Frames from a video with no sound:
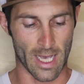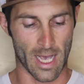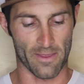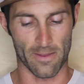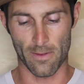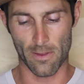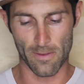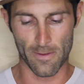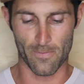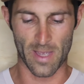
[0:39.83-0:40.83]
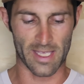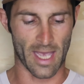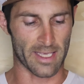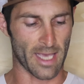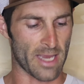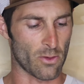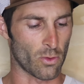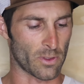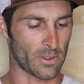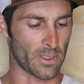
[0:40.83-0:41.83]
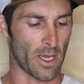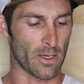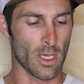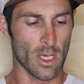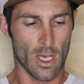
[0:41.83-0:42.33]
The BKK hooks, so